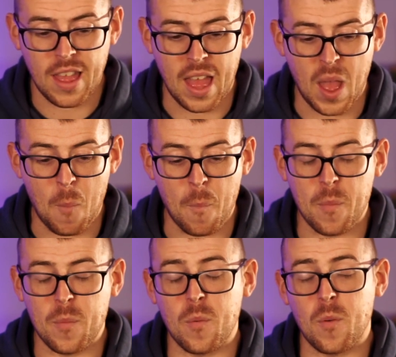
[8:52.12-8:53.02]

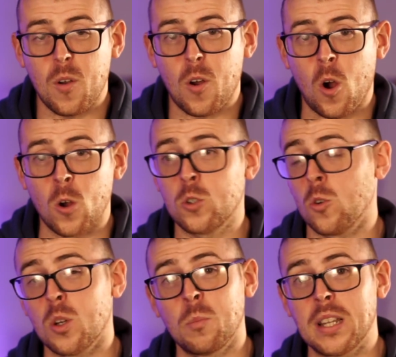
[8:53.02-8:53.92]
Our
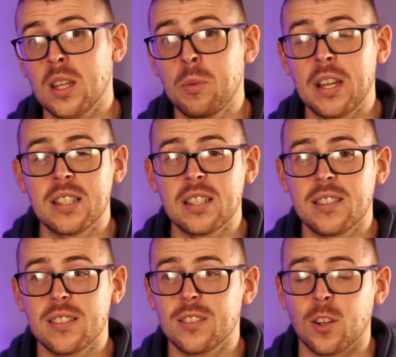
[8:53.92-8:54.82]
social media
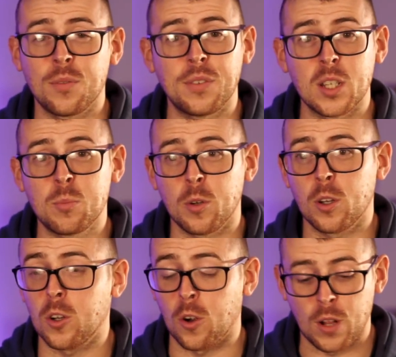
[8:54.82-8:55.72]
pages, our
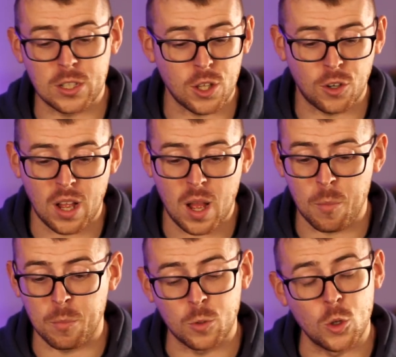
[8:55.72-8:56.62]
Facebook, our
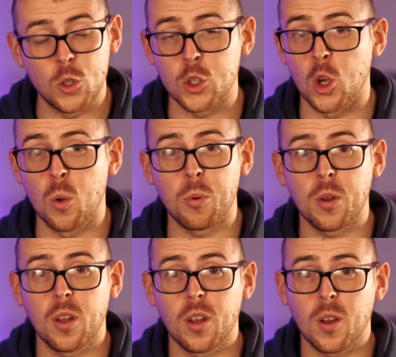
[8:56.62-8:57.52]
Instagram, YouTube,
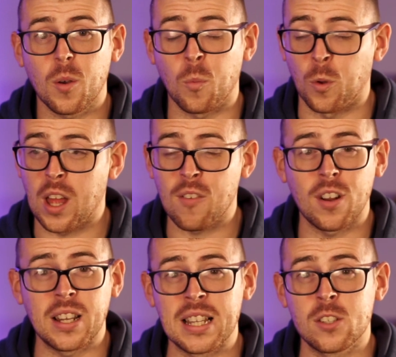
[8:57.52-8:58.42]
whatever
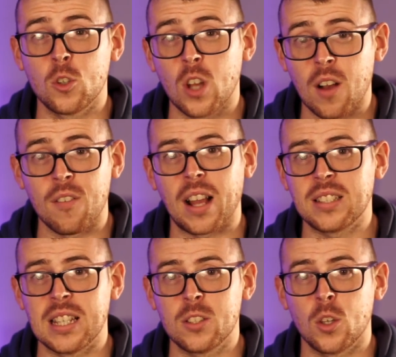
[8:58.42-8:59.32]
it is you have
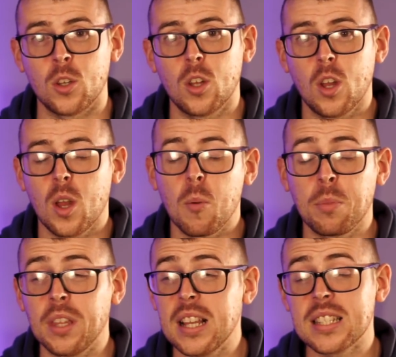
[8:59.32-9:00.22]
access to,
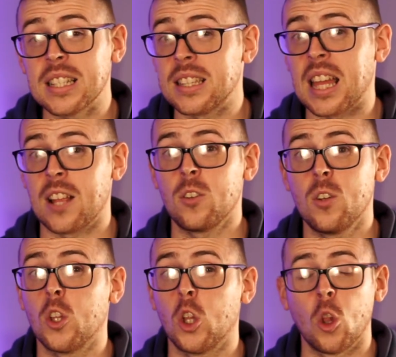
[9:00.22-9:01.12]
please continue
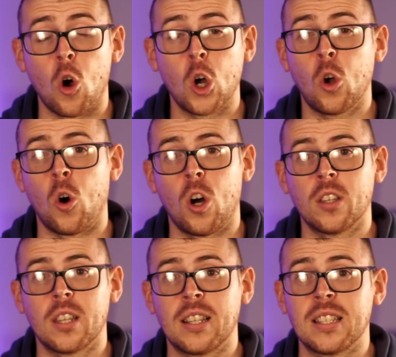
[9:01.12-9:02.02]
to log
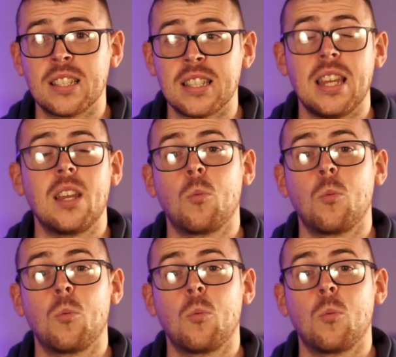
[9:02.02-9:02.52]
on and to see